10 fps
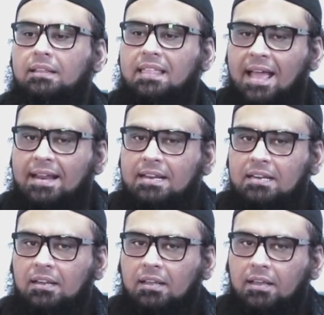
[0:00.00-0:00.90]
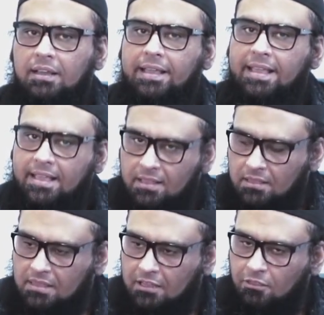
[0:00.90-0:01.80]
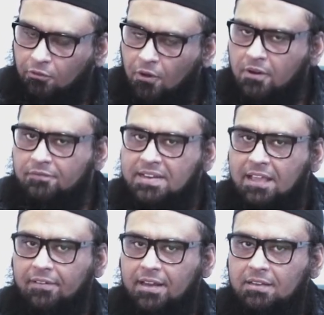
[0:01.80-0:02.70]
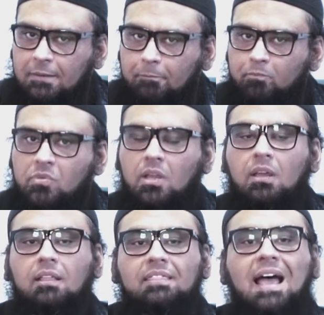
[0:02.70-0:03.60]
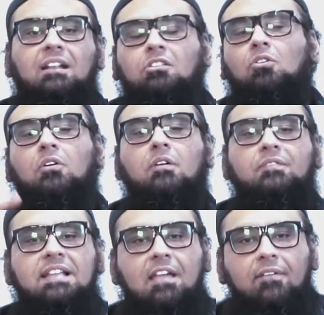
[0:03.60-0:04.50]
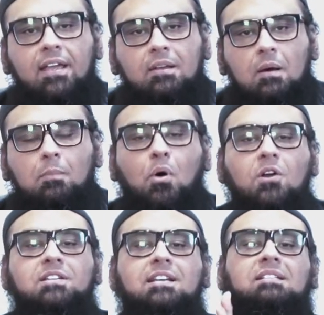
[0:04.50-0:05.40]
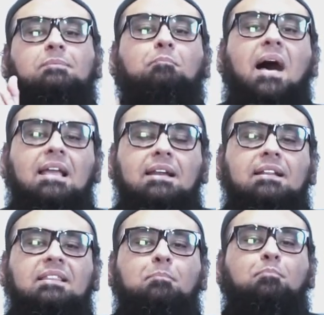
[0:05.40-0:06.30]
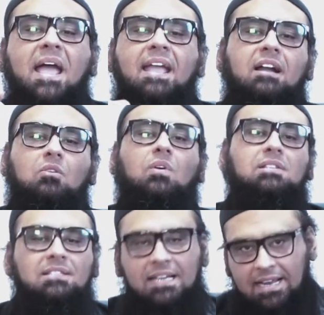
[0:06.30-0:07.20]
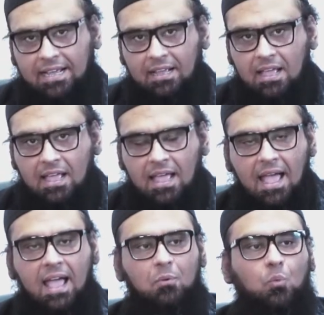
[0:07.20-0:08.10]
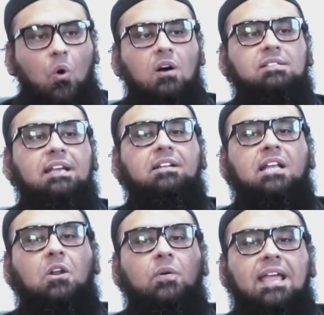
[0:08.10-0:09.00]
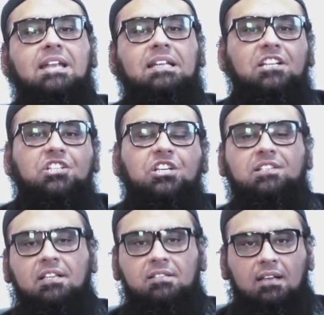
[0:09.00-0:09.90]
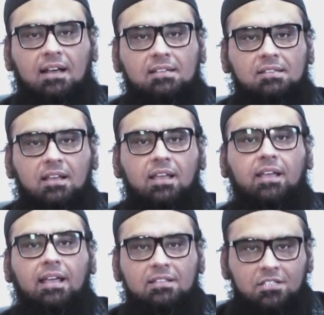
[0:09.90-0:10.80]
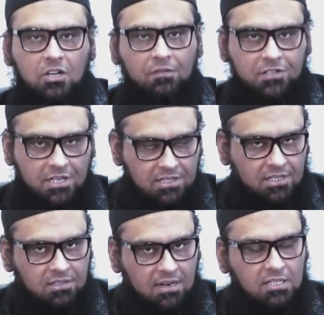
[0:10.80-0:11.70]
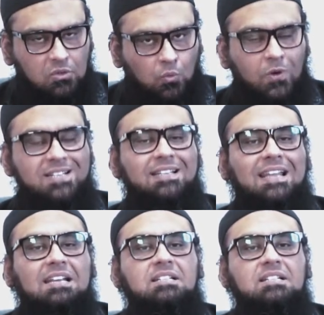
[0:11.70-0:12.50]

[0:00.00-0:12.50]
Then the throne of David, that throne of David, Pontius Pilate, the pagan, was sitting and was interrogating Jesus Christ instead of Jesus Christ would